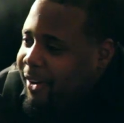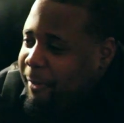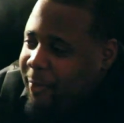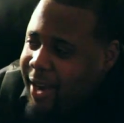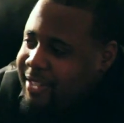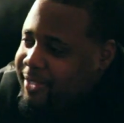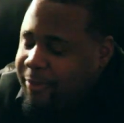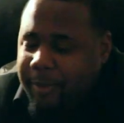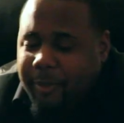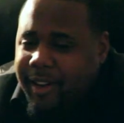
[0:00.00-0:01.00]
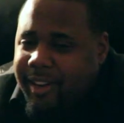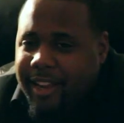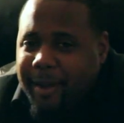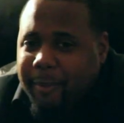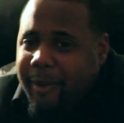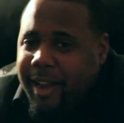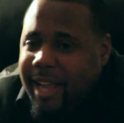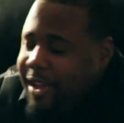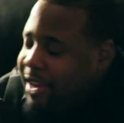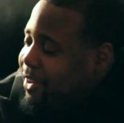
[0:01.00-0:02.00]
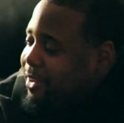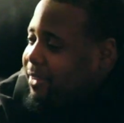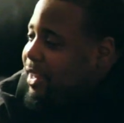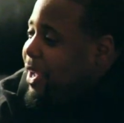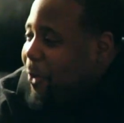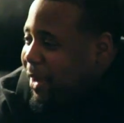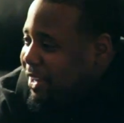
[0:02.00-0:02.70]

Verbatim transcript: are practicing free market economy right now, and they don't even know no, it.